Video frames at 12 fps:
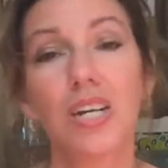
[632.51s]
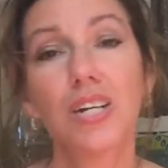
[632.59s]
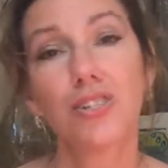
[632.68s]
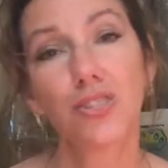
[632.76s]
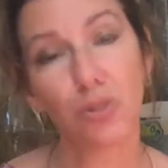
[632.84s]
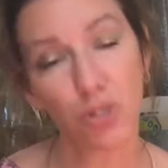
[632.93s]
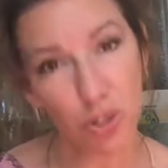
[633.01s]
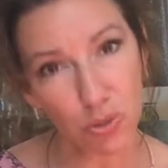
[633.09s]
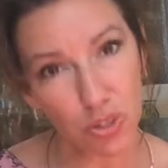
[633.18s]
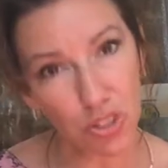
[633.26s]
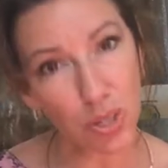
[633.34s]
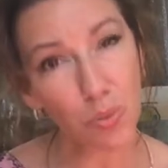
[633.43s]
So do you
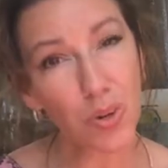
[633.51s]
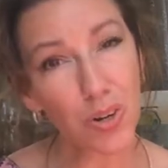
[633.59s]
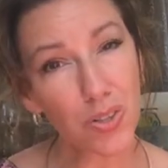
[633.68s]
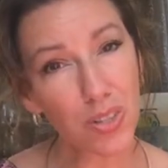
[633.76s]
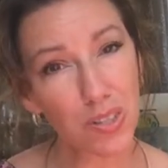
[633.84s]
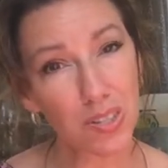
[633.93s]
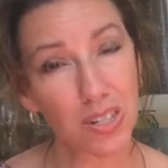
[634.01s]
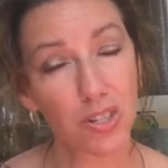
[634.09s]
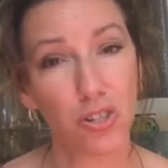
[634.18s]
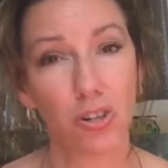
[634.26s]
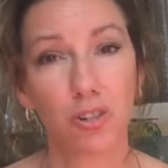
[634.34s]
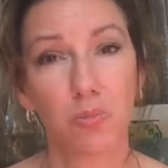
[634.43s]
see where this can
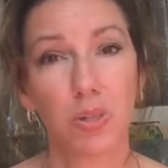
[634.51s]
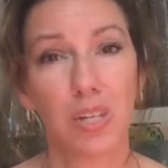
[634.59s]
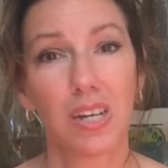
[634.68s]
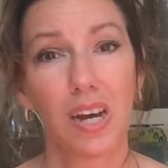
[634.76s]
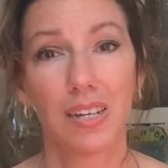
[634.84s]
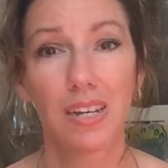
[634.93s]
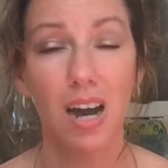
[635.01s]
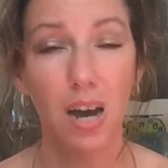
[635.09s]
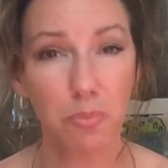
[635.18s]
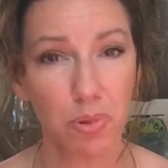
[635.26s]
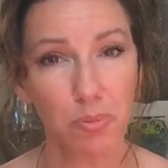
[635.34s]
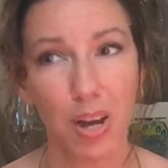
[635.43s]
start to be a
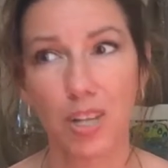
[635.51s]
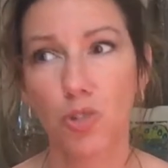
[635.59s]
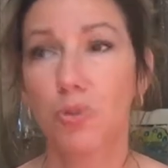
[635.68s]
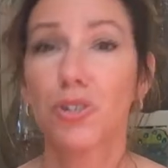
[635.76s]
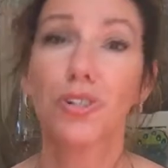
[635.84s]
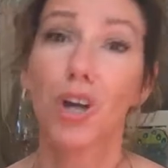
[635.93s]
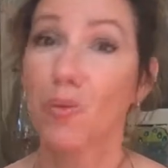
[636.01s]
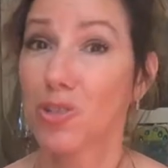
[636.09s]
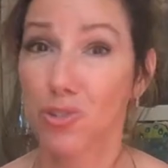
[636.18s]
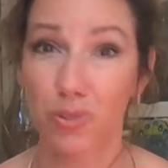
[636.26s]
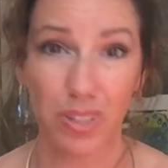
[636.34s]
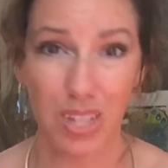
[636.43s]
compromise where no
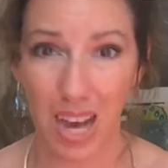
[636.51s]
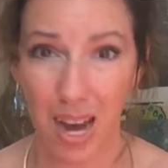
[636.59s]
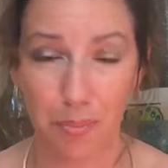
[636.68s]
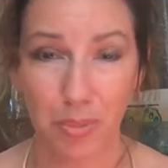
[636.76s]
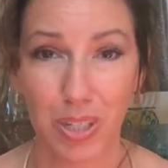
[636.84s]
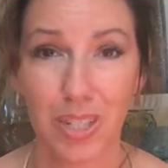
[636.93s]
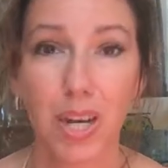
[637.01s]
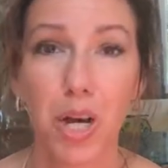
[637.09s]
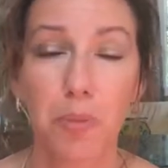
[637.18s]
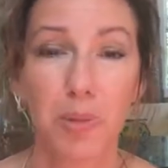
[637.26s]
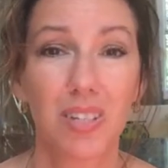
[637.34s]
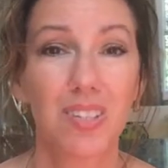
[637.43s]
one's really happy?
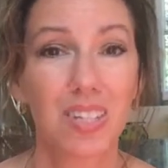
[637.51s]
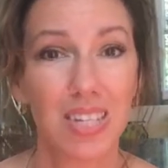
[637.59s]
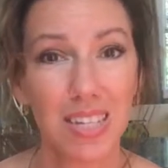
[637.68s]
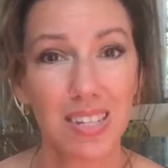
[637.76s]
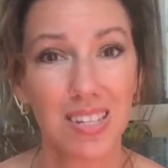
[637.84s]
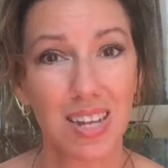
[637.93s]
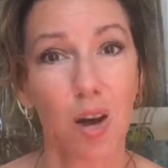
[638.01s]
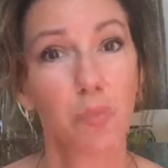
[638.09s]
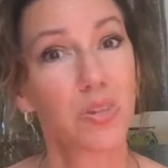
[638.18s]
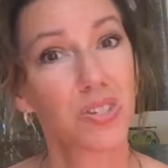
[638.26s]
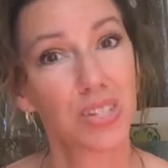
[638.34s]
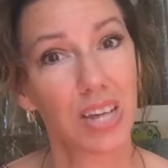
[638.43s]
Because he is now
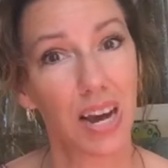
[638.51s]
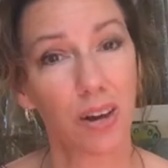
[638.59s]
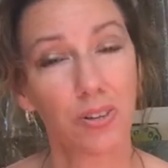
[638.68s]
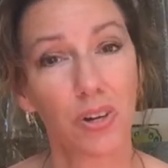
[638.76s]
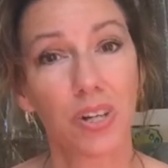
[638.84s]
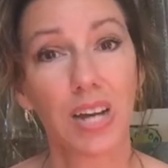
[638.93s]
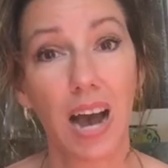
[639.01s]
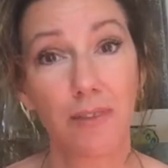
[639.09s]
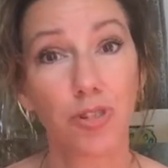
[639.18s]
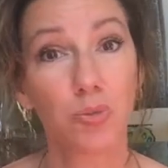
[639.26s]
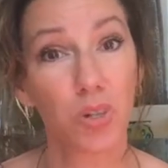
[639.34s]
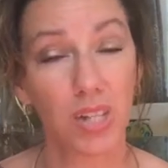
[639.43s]
missing out on
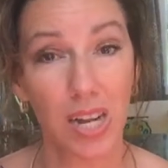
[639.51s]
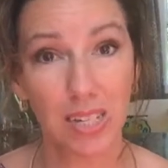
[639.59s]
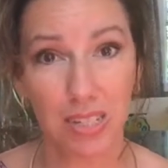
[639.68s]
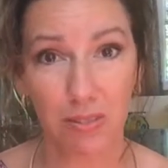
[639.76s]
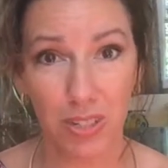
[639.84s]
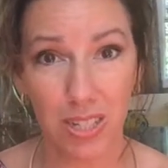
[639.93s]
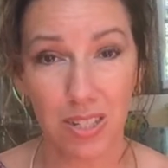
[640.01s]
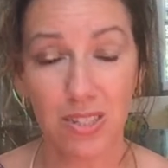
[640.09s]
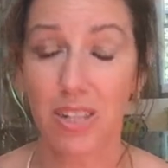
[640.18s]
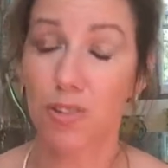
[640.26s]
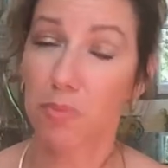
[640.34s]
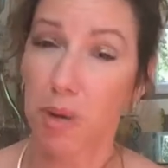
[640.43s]
after work activities,
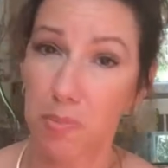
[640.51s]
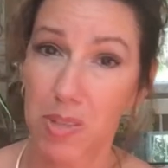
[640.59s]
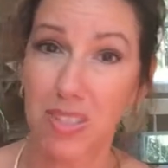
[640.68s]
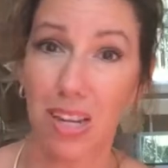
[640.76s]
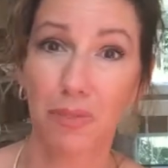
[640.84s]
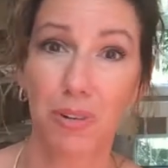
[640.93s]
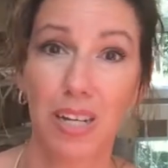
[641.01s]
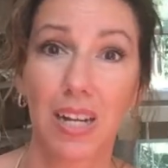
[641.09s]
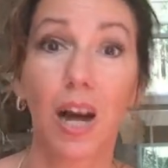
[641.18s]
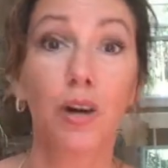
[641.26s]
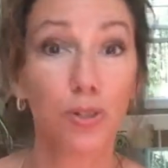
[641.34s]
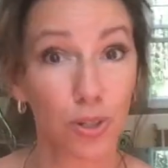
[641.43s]
and you might be saying right
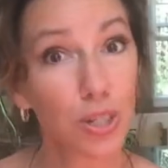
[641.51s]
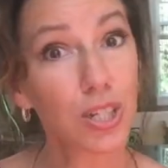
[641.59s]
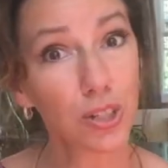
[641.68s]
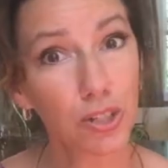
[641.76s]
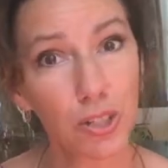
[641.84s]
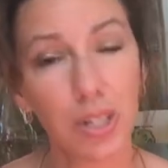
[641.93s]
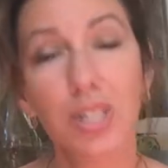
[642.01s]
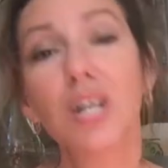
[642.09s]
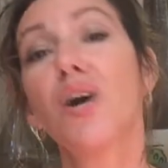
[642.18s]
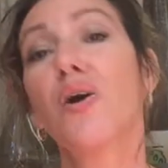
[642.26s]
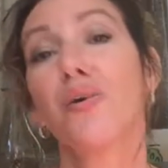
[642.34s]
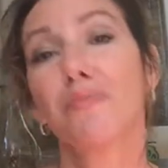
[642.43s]
now, good, he should,
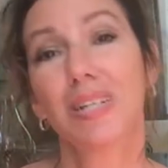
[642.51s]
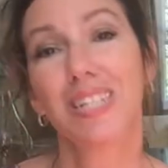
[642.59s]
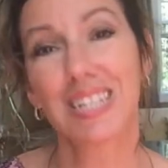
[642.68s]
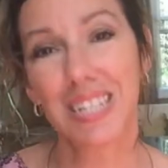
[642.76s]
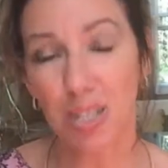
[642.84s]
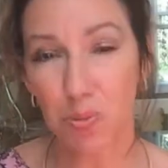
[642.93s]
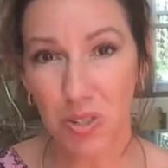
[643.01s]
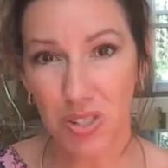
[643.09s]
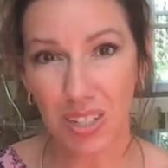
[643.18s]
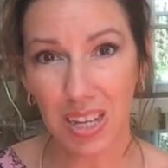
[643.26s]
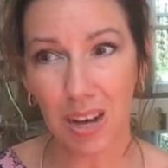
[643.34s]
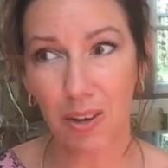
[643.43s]
but he's
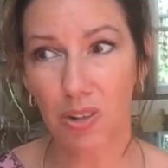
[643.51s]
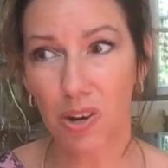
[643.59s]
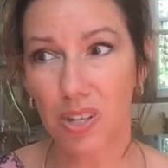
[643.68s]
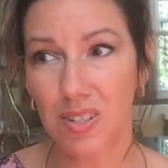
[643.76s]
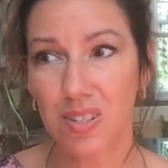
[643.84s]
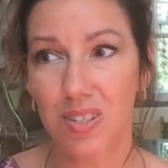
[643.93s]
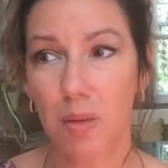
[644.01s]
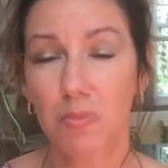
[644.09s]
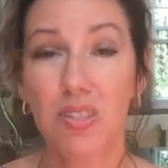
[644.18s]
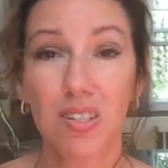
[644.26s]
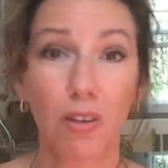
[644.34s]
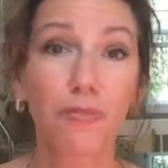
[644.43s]
missing out on some
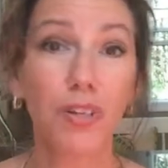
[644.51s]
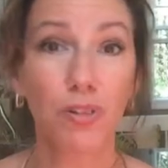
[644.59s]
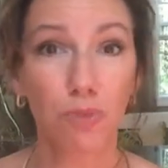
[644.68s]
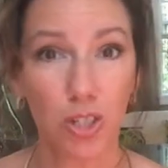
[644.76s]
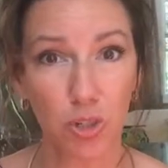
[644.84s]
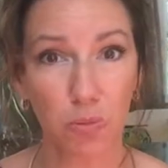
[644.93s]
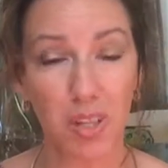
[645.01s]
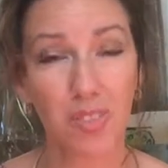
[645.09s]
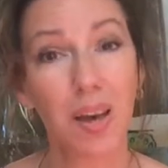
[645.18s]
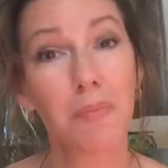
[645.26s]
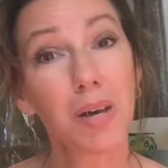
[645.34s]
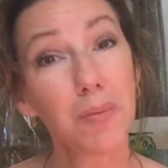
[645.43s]
self-enrichment
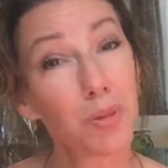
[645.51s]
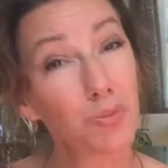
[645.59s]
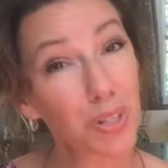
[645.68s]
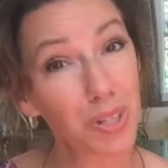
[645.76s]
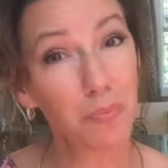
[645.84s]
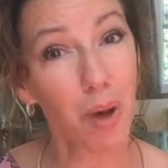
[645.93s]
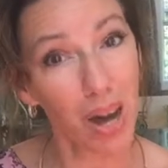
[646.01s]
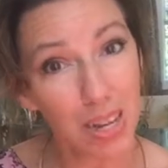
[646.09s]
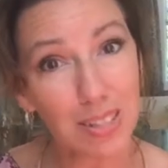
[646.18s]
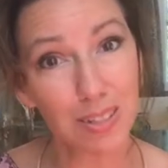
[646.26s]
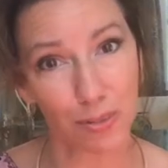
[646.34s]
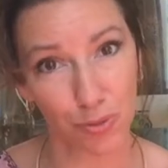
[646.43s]
that might be really
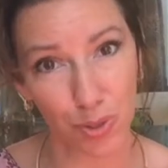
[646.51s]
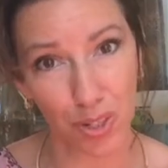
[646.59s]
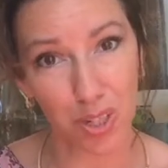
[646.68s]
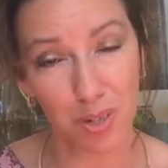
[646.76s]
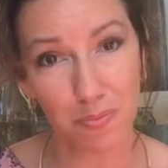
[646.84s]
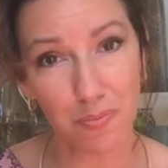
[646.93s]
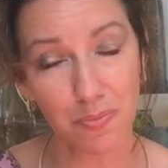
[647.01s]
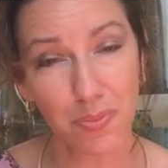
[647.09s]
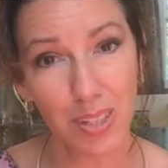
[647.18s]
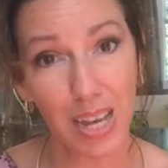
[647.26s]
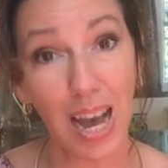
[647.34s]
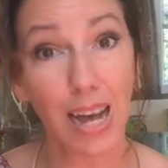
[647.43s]
positive for him
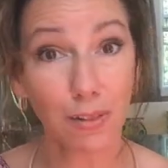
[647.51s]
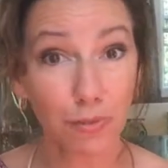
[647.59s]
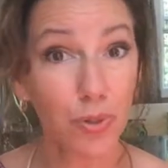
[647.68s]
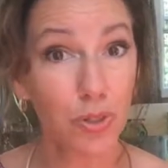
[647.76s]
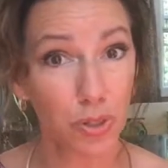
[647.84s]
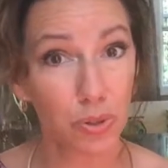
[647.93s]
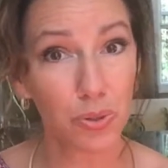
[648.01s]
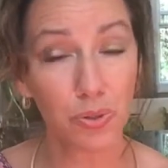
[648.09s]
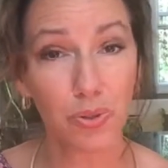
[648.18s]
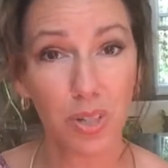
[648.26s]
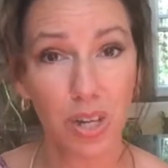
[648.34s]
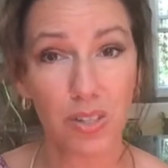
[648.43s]
and for
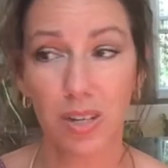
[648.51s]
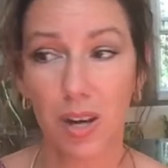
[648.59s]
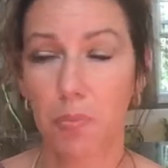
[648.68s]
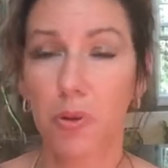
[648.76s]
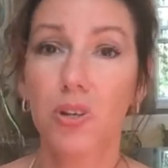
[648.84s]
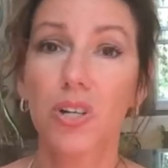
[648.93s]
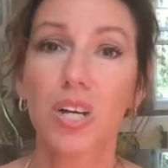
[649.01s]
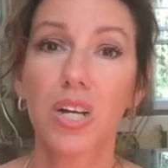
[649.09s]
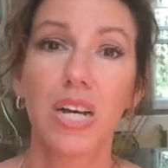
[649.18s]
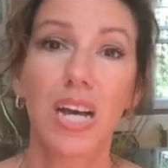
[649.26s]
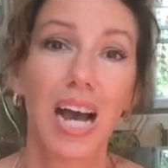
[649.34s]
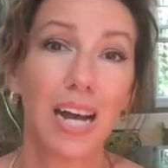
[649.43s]
you as a couple,
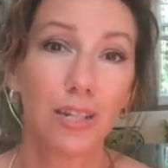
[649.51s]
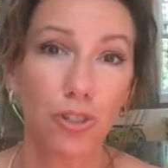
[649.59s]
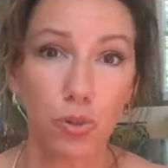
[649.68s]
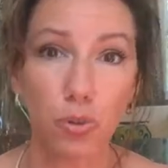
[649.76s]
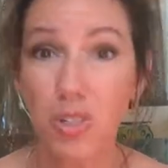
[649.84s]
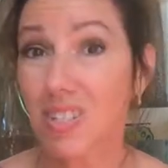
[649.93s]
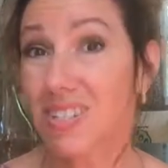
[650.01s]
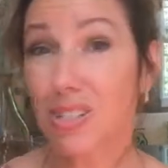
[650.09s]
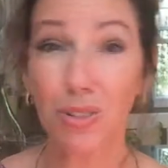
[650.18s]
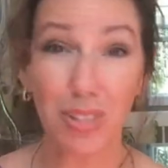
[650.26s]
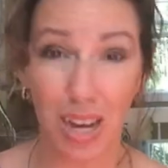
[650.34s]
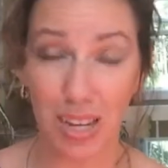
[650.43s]
and you're
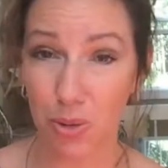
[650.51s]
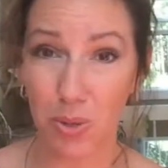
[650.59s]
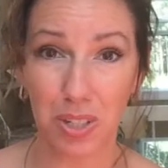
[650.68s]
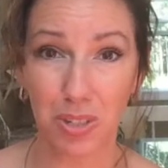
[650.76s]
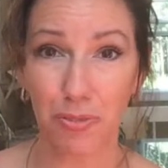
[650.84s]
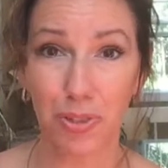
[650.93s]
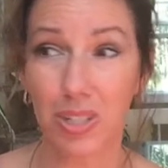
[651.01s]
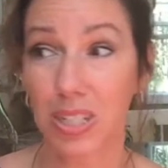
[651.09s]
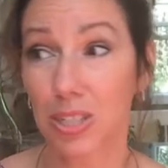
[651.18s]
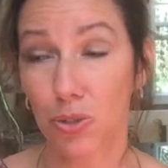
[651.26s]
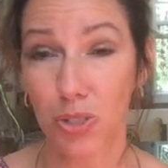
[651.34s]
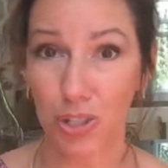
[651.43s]
still not going to feel
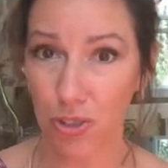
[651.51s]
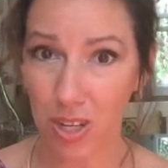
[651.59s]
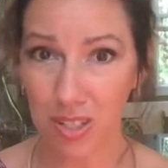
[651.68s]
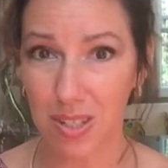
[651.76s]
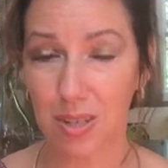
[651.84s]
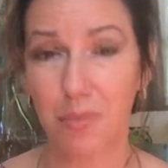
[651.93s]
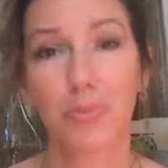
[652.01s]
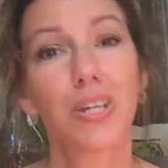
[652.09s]
like you can trust him.